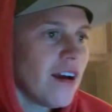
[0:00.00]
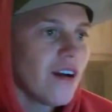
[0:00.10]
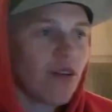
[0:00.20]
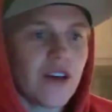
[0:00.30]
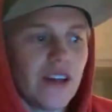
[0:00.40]

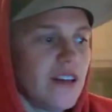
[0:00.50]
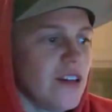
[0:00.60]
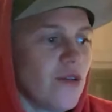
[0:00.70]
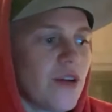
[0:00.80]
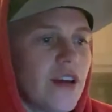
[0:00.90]
Okay,
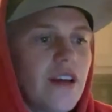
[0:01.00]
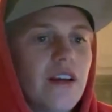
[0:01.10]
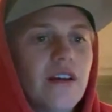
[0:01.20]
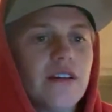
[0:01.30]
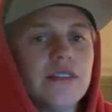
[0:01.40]

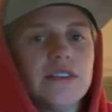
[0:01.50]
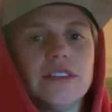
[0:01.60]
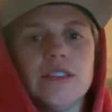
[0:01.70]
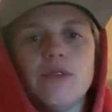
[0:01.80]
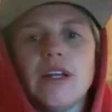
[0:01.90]
dokie. Let's see what I